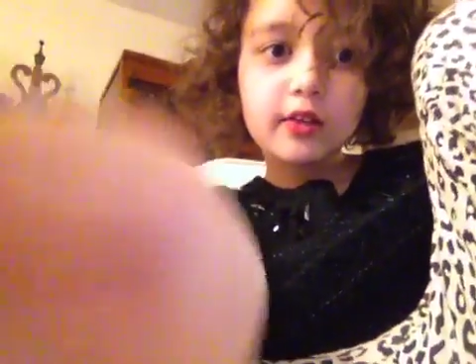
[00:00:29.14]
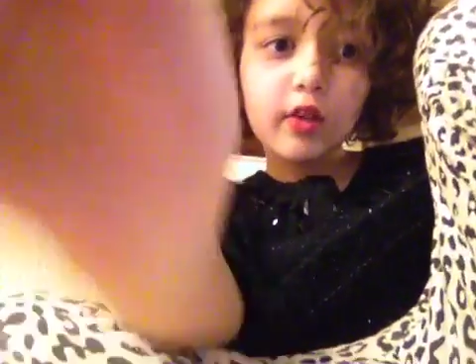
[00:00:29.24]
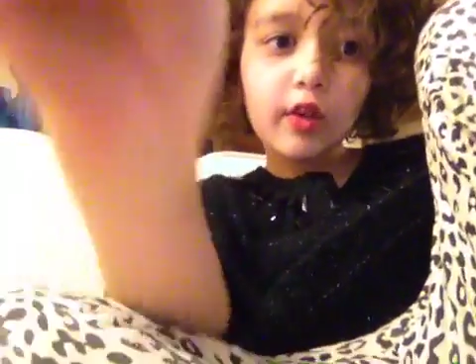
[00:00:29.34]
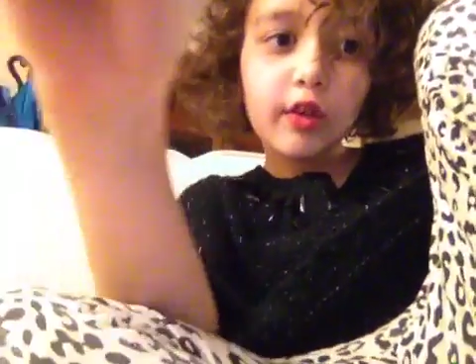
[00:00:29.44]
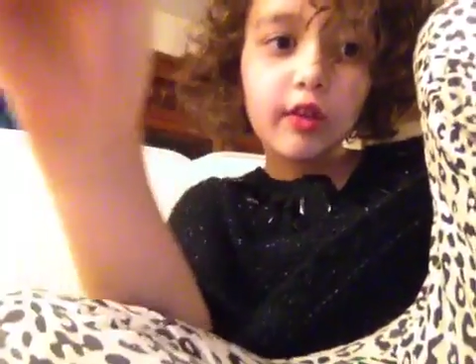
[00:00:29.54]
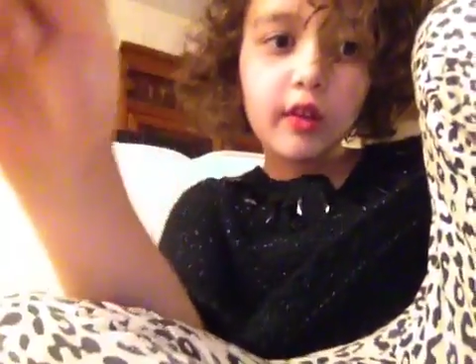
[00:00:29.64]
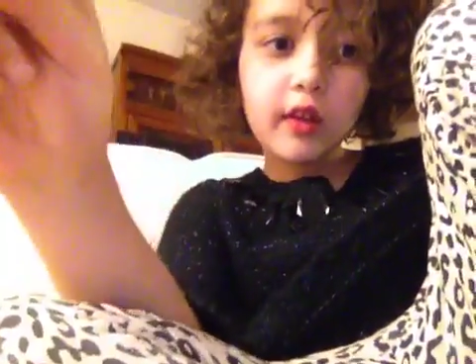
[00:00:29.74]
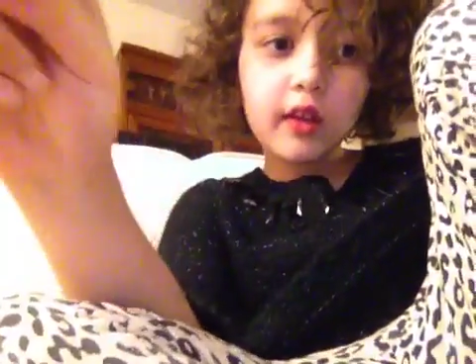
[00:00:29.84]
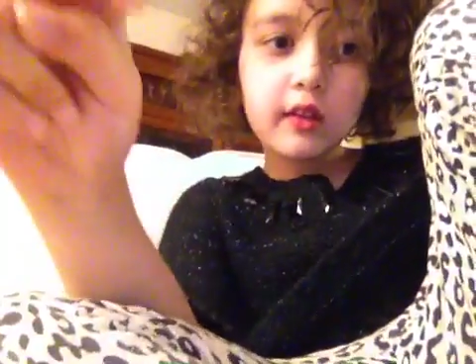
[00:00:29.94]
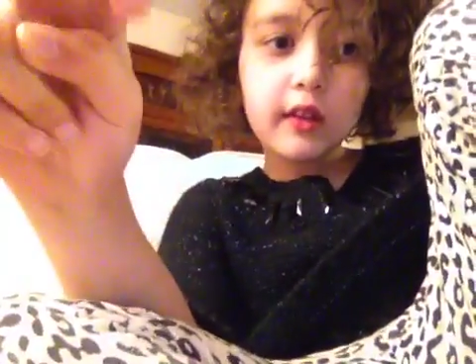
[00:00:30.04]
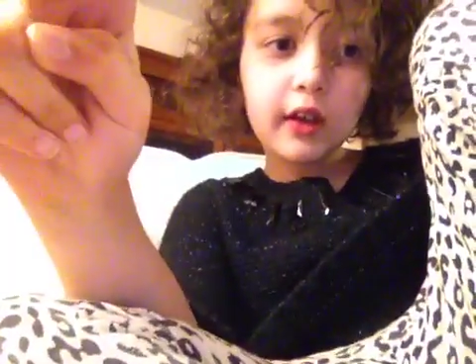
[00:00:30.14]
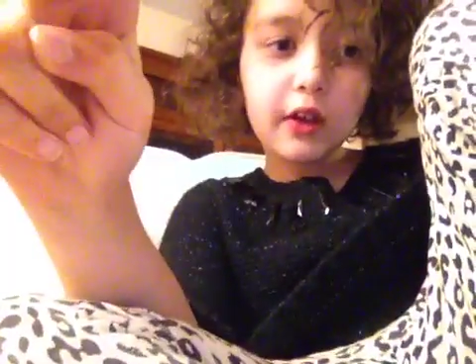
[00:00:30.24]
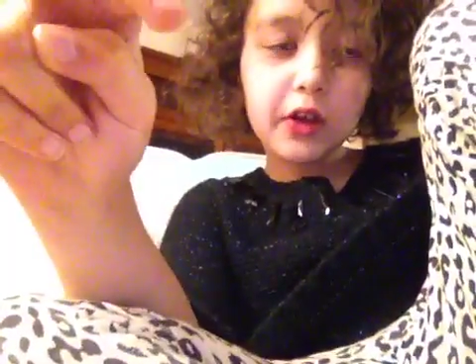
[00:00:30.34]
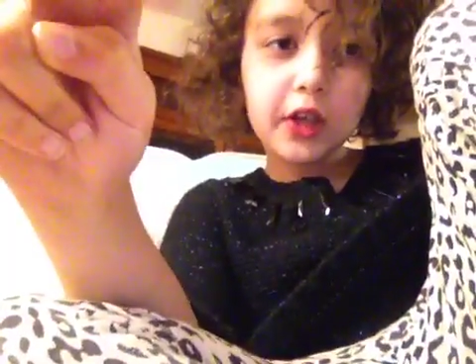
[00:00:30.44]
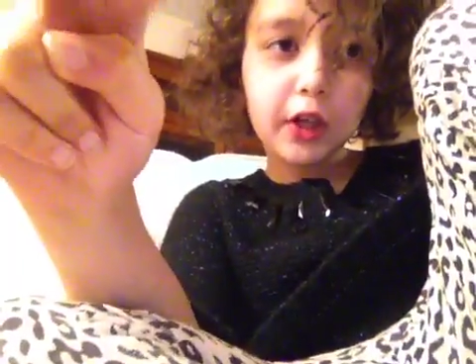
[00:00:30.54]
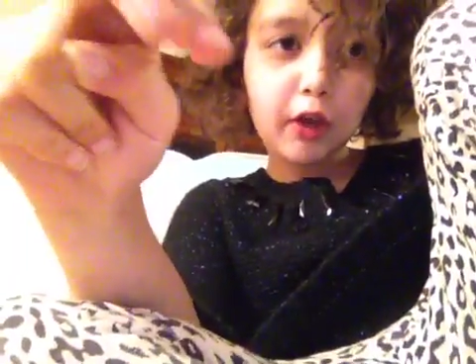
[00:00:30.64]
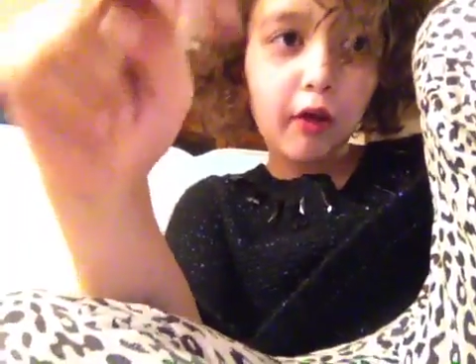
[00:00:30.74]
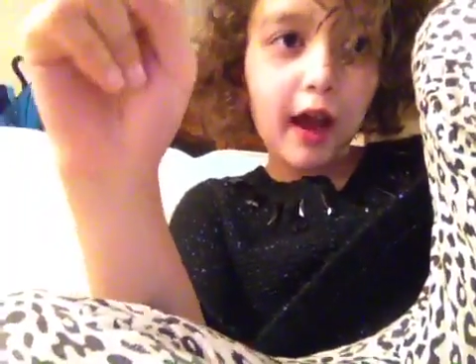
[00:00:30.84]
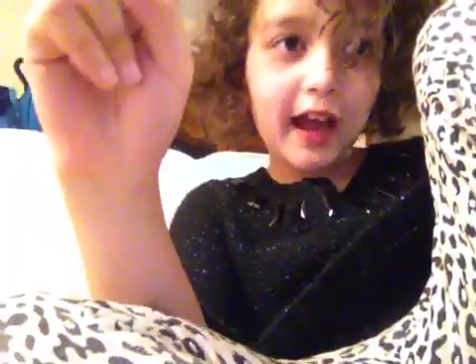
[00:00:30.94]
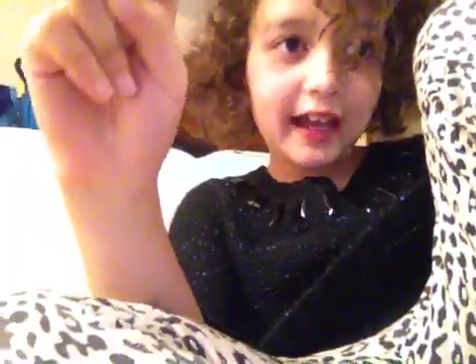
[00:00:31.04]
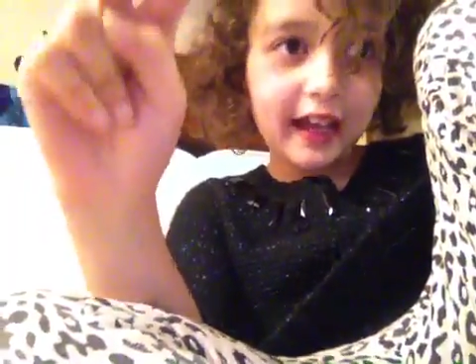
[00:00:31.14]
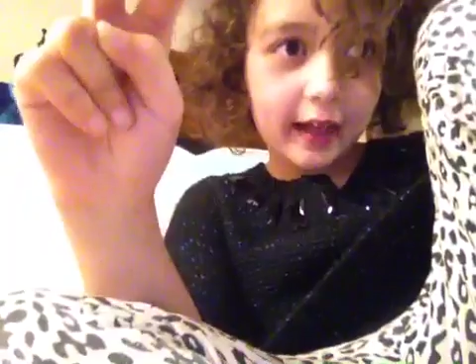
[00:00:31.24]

just telling you I